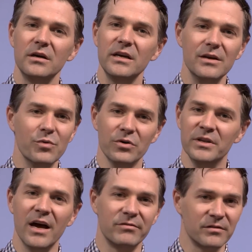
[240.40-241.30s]
He will
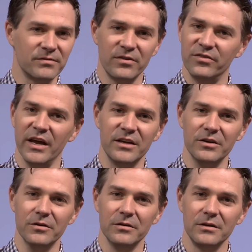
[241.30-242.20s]
never forsake
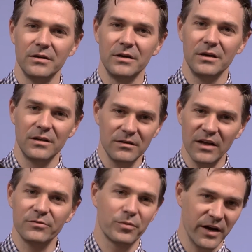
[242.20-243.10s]
you.
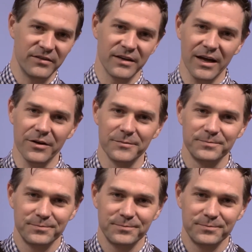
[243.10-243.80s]
Let's pray together.